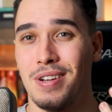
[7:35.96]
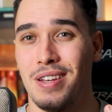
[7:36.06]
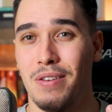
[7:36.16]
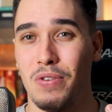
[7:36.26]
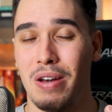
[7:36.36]

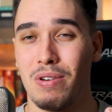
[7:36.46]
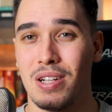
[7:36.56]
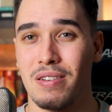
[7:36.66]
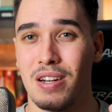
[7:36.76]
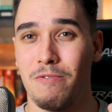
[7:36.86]
if you haven't
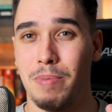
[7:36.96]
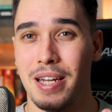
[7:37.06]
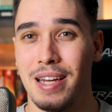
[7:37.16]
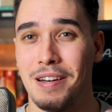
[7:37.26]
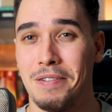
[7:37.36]
clicked off by
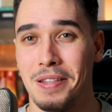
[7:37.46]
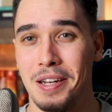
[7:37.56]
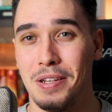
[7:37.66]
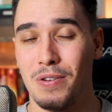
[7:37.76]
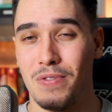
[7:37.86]
now, then
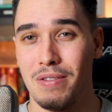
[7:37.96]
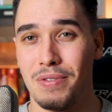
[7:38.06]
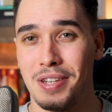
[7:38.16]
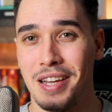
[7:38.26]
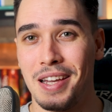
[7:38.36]
it's your fault for
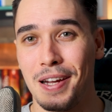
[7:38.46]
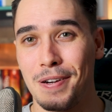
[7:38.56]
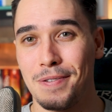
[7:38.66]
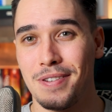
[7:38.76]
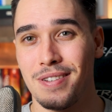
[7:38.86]
staying here.